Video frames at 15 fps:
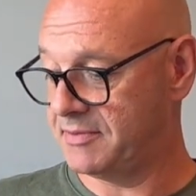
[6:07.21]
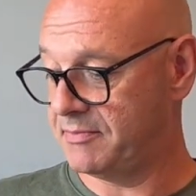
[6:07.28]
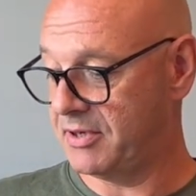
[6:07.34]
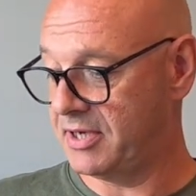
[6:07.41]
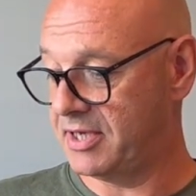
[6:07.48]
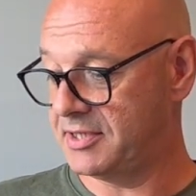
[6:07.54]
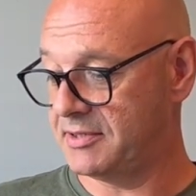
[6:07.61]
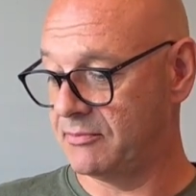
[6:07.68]
but
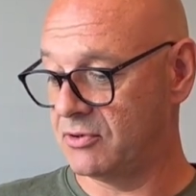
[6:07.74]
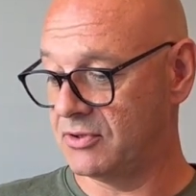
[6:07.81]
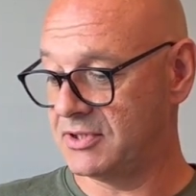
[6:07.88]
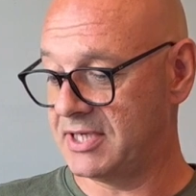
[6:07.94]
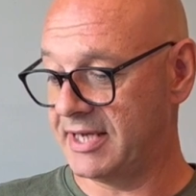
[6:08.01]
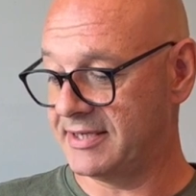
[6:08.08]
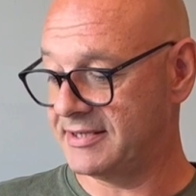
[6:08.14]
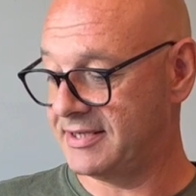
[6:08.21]
there's some good
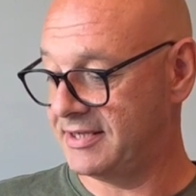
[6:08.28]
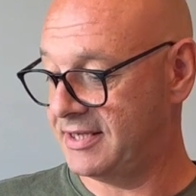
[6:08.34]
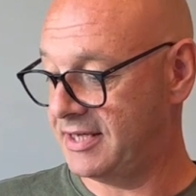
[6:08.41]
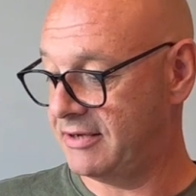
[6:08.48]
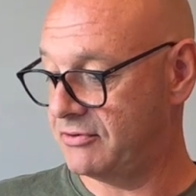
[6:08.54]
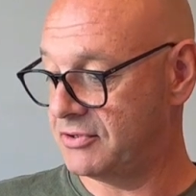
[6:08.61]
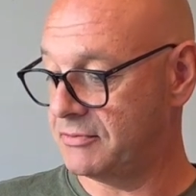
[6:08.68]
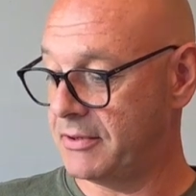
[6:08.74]
text in
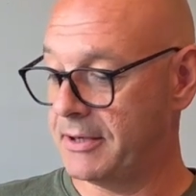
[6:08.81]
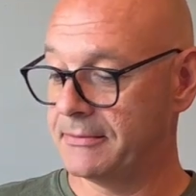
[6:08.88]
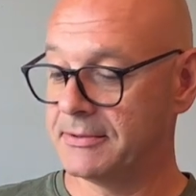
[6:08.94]
here as well.